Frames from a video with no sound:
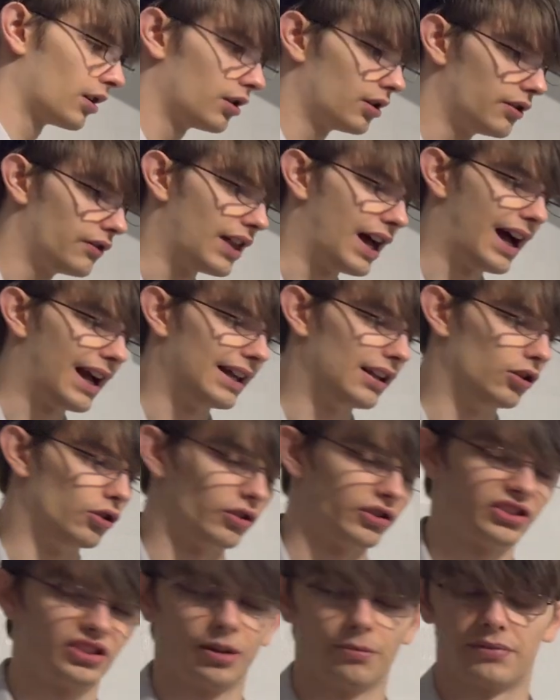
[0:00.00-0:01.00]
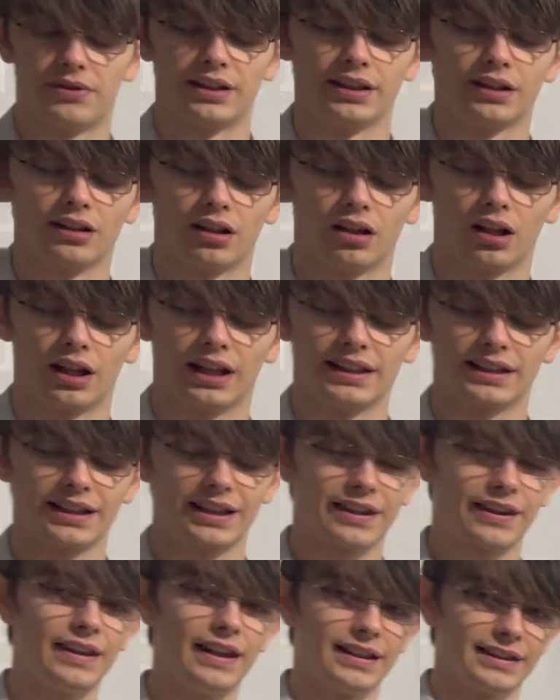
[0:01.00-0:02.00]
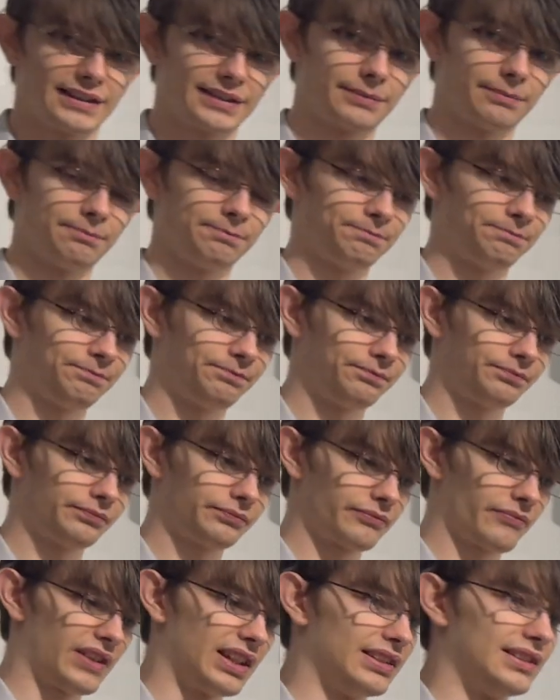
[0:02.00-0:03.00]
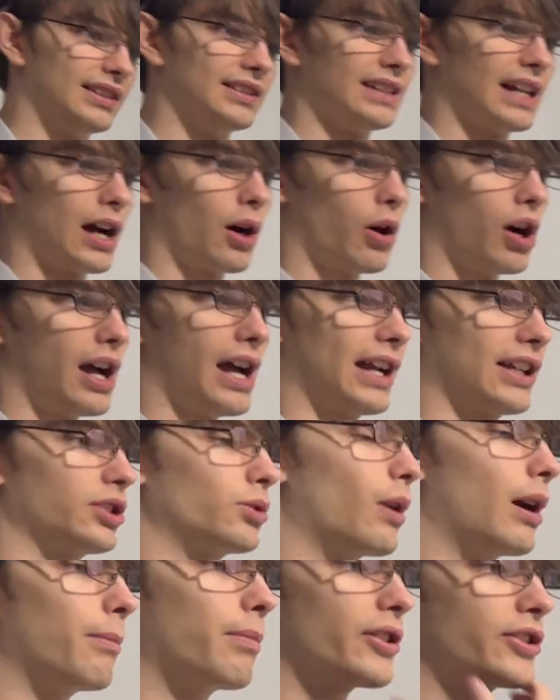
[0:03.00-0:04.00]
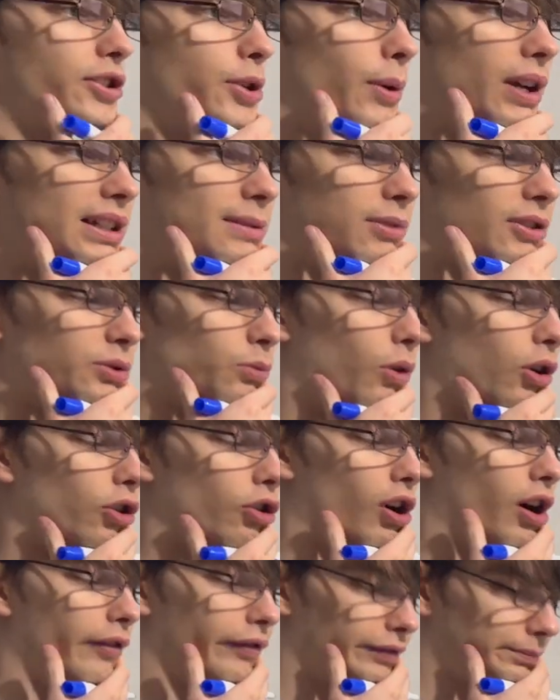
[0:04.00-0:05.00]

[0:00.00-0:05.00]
that it looks something like this. This is our x squared plus 2x plus 1 graph.